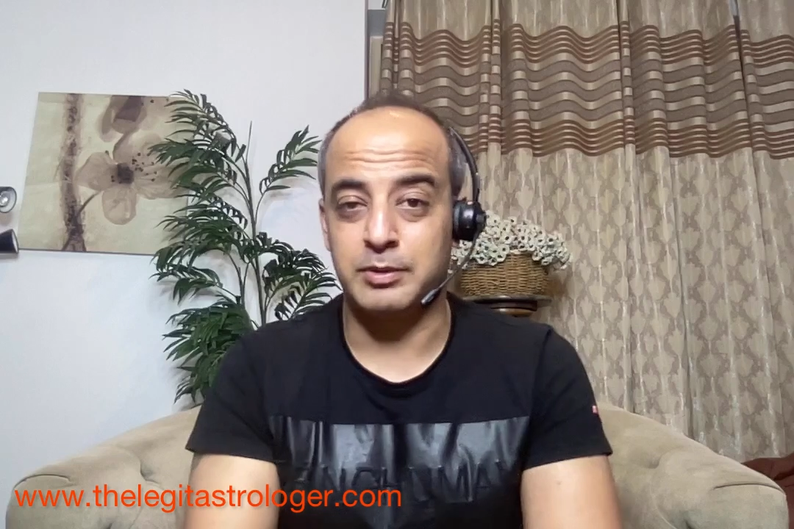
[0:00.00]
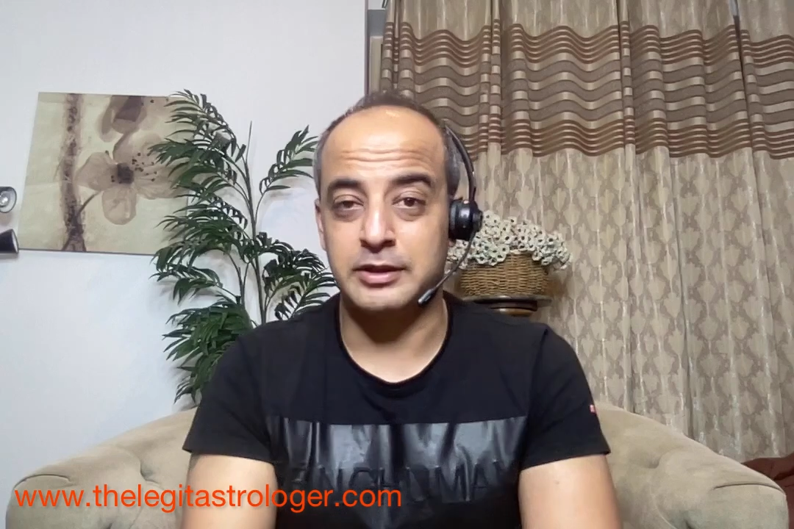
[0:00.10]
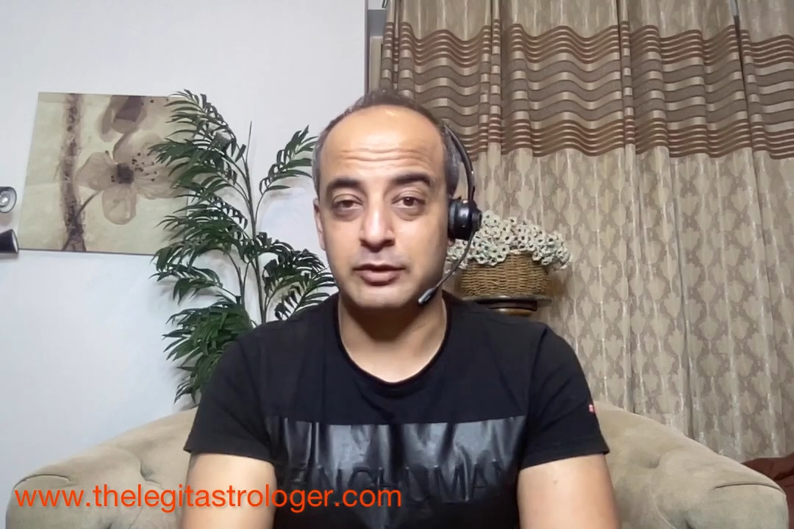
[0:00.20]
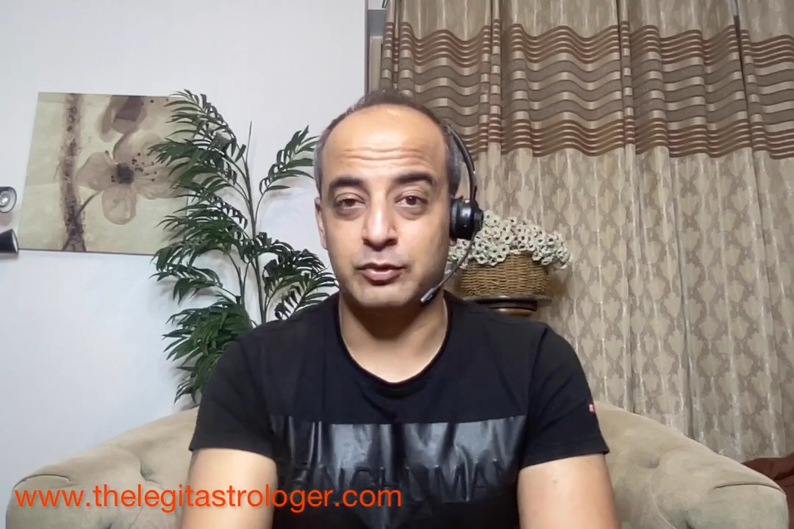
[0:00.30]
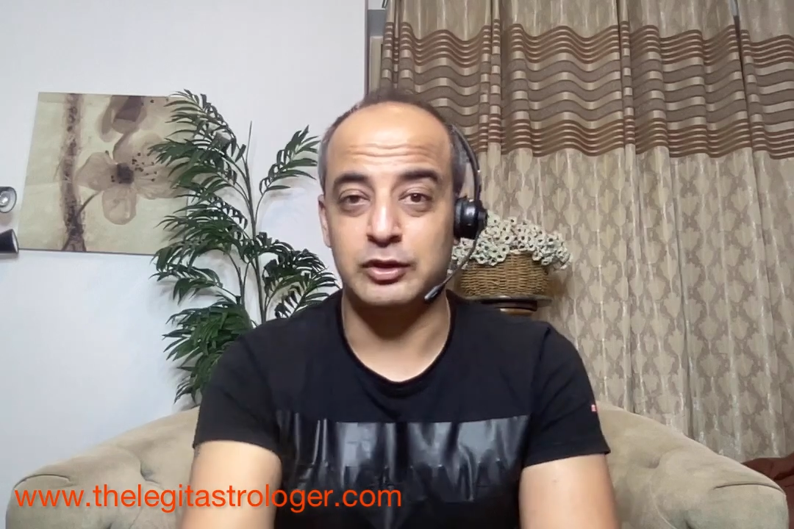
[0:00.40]

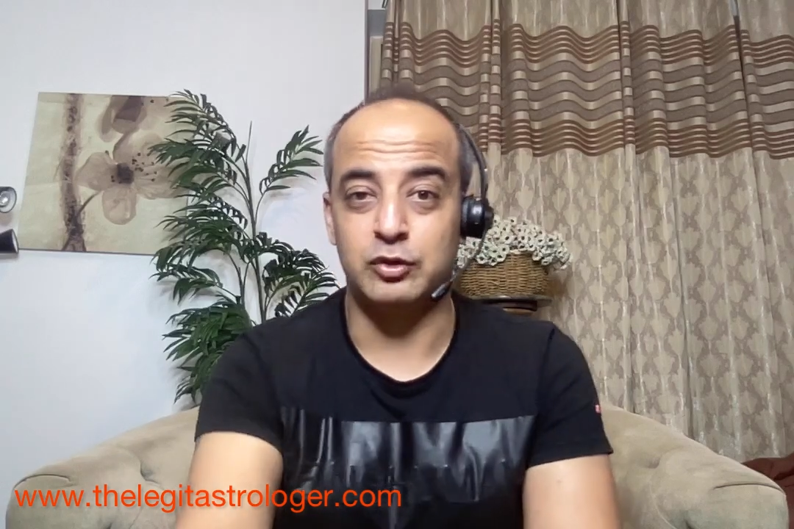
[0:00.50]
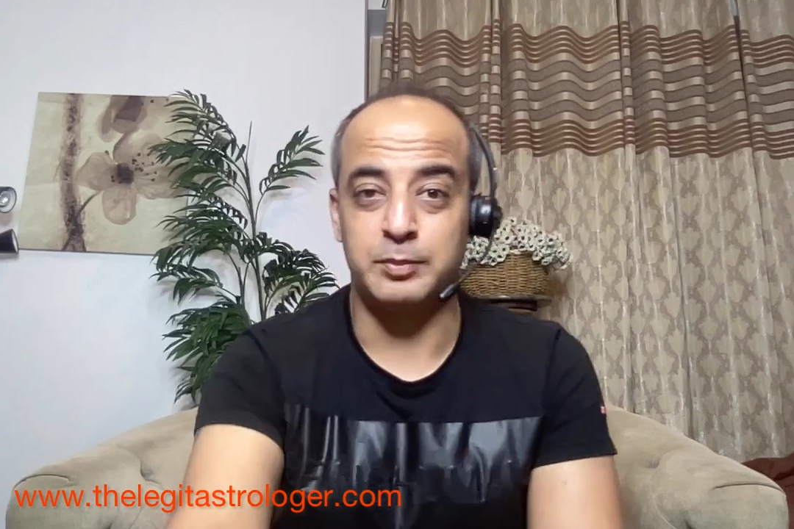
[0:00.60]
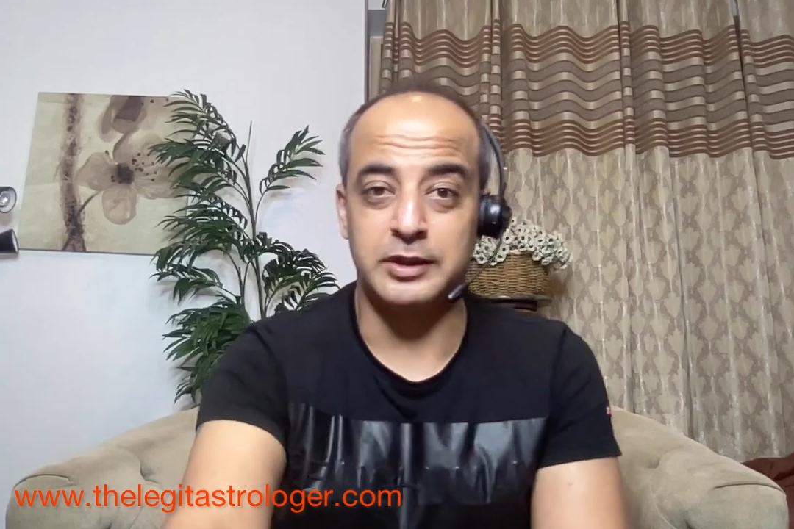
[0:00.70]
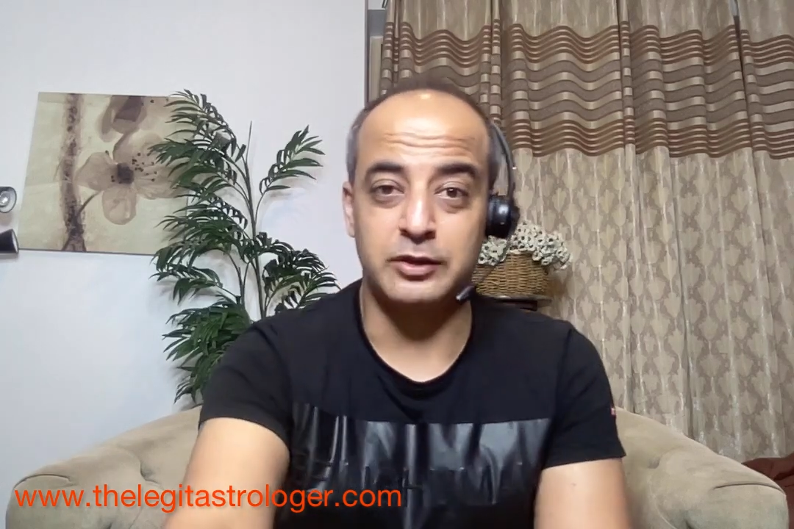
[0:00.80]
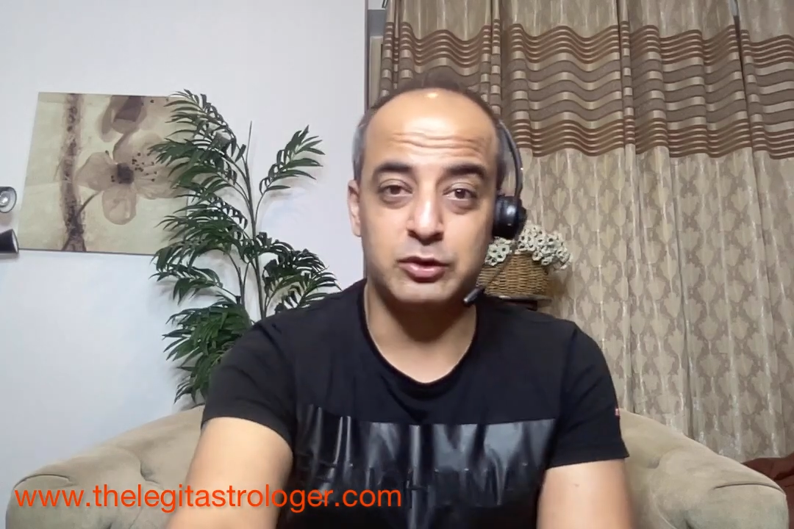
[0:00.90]
Pada 3 to
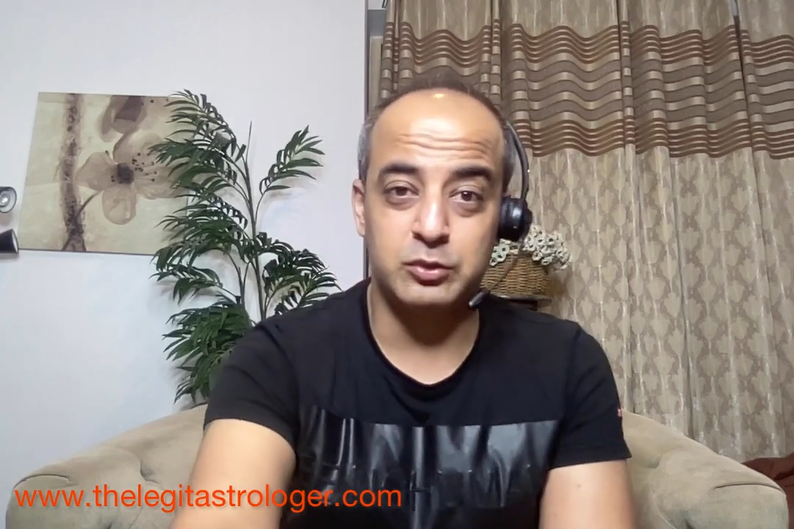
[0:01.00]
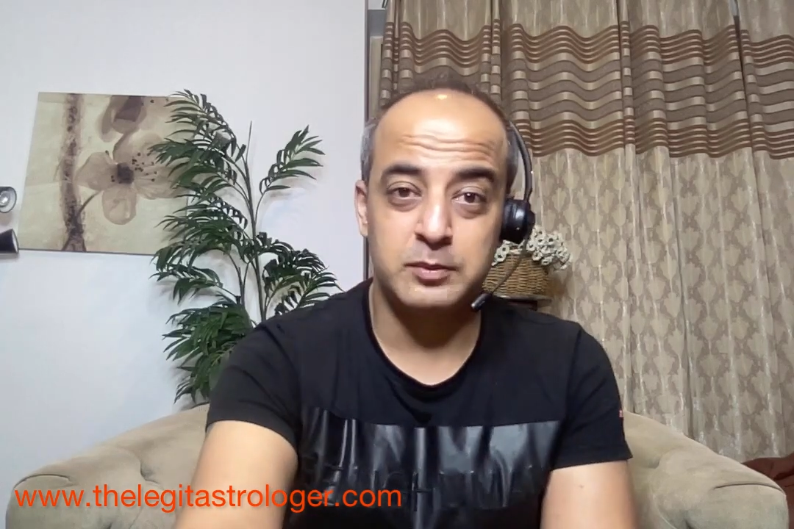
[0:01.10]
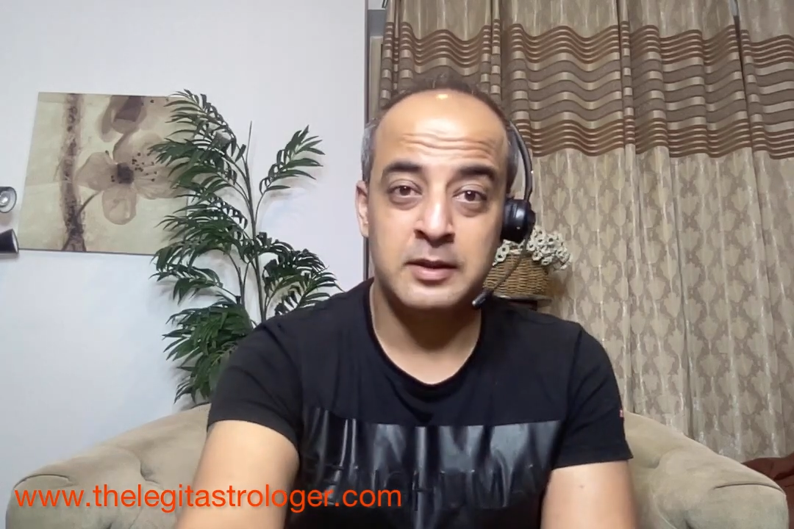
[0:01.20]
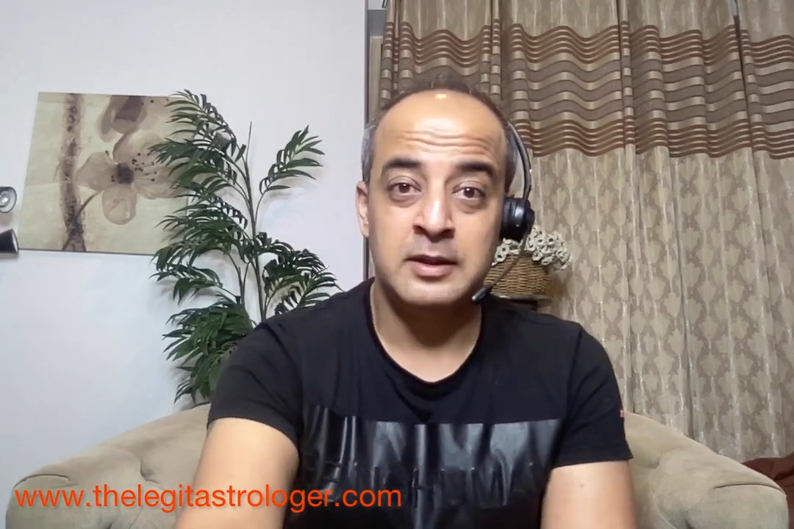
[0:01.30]
Pada 2,